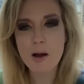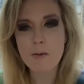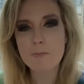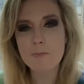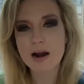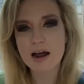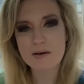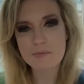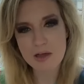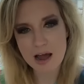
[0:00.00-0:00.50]

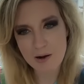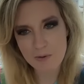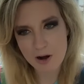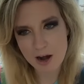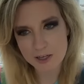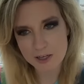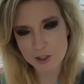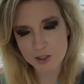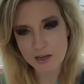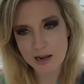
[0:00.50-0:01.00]
but I'm not
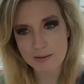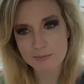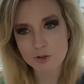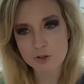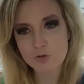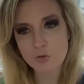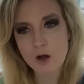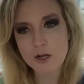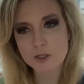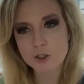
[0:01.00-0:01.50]
watching. it. I'm
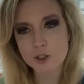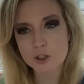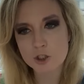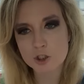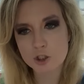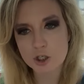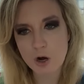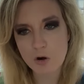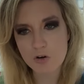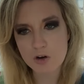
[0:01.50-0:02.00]
just watching
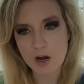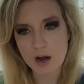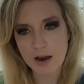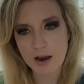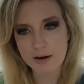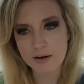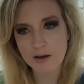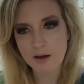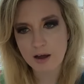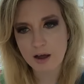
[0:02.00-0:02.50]

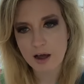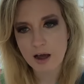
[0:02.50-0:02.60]
Shogun.